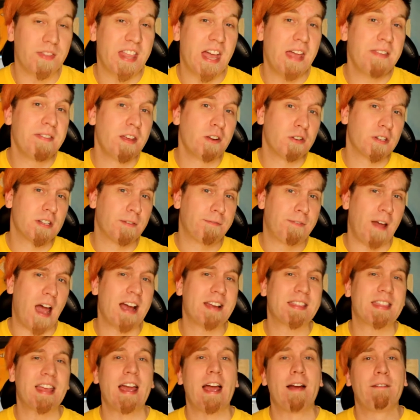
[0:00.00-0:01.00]
Then there's the
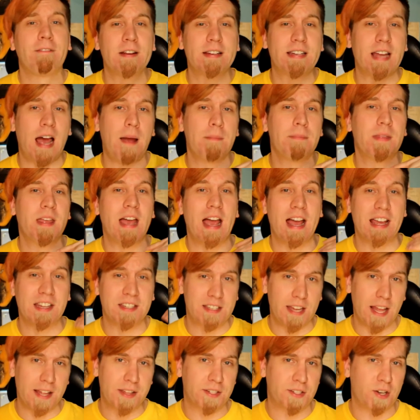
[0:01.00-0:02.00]
fact that every time that
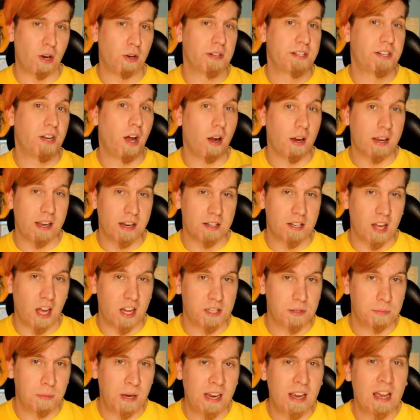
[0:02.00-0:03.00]
Esdeath starts talking to
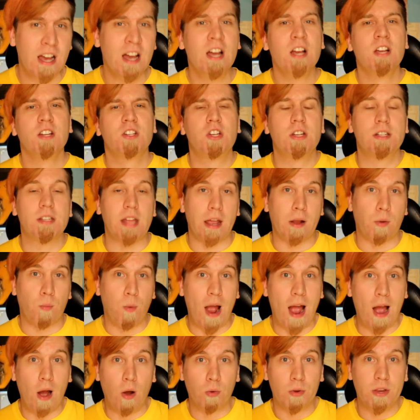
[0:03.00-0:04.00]
Tatsumi, she's like,
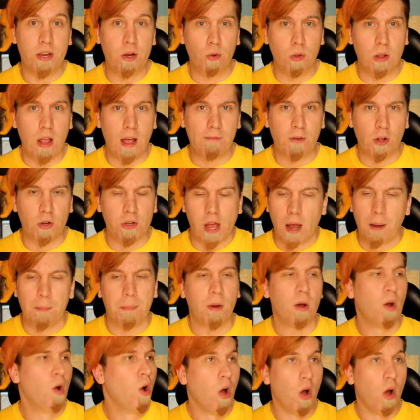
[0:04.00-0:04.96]
wow, you leveled up.